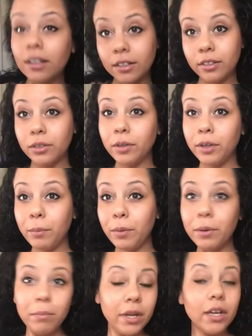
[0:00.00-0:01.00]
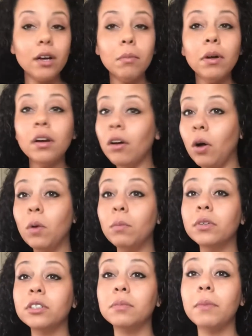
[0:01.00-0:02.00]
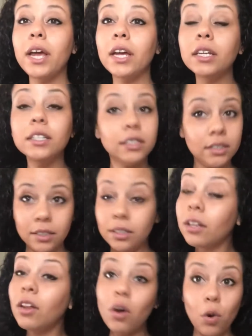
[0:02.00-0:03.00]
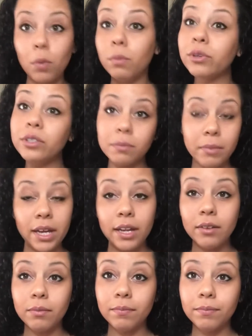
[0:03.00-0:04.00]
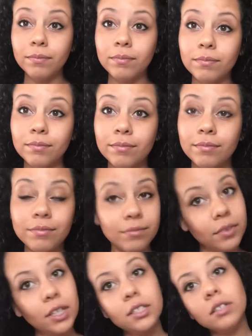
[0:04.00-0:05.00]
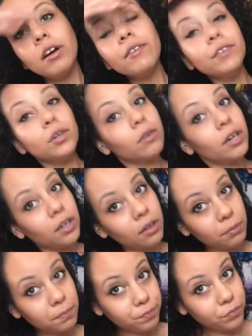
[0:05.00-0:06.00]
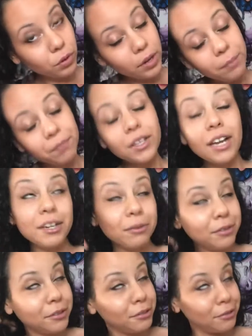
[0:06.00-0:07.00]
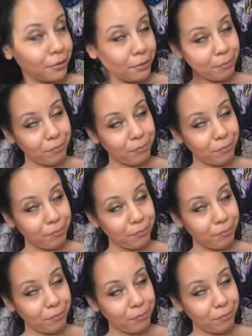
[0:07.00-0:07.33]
You can put makeup on a homeless man and he's still a homeless man. That's how I feel right now. Okay, anyway.